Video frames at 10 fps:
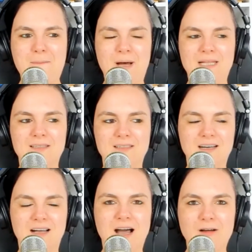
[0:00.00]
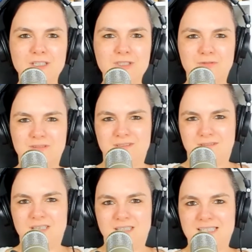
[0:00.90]
But how did you
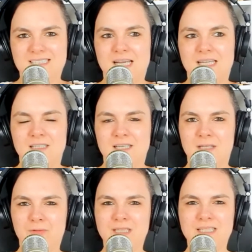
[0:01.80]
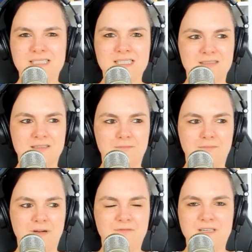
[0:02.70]
decide in the end, right? This is the
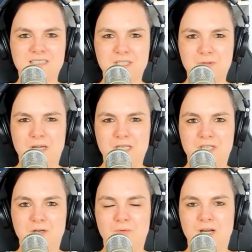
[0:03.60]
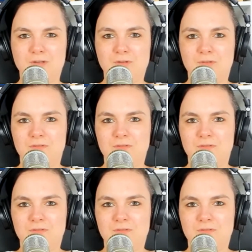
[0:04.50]
perfect situation where you